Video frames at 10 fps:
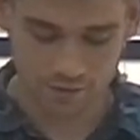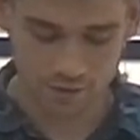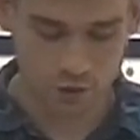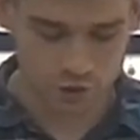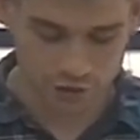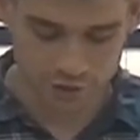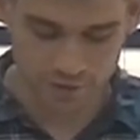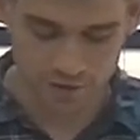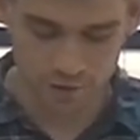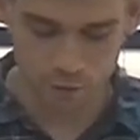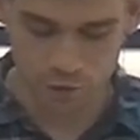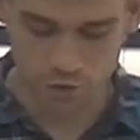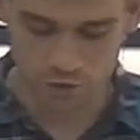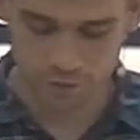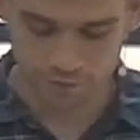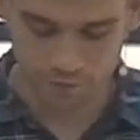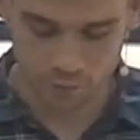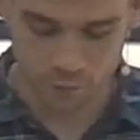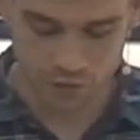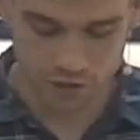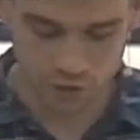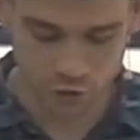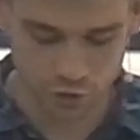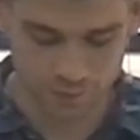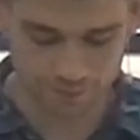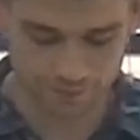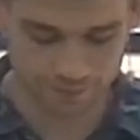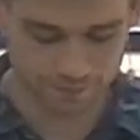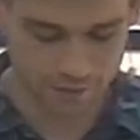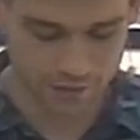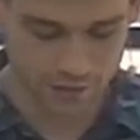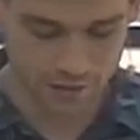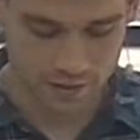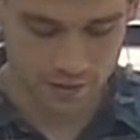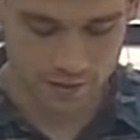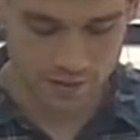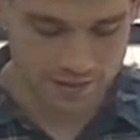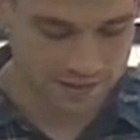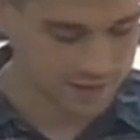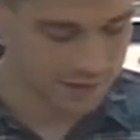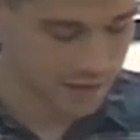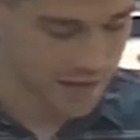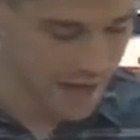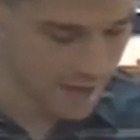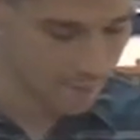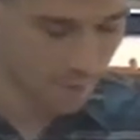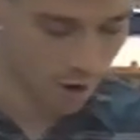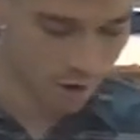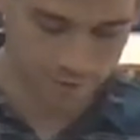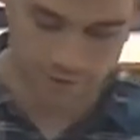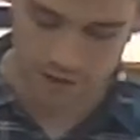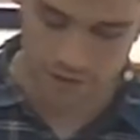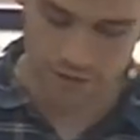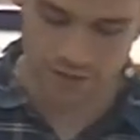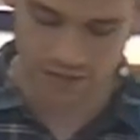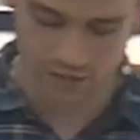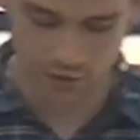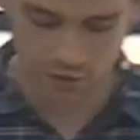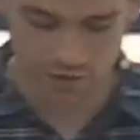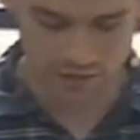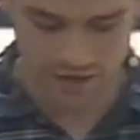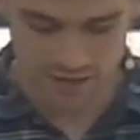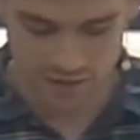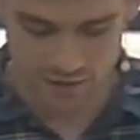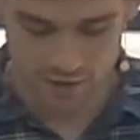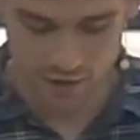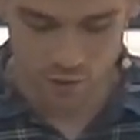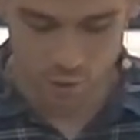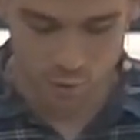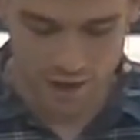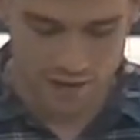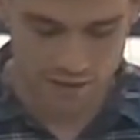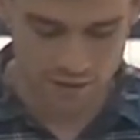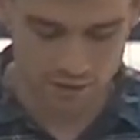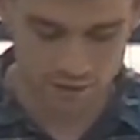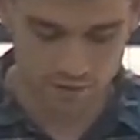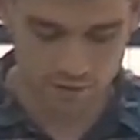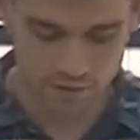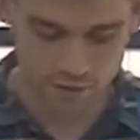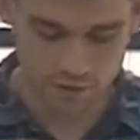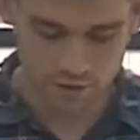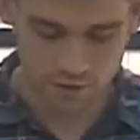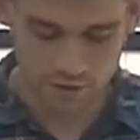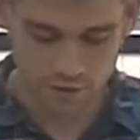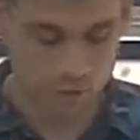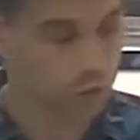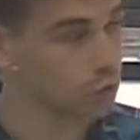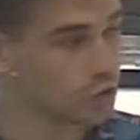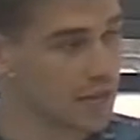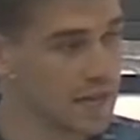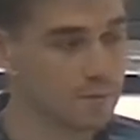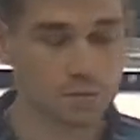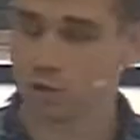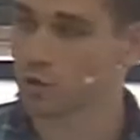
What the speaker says: just as a father would with children. This is him, our Father, teaching us his ways. So James,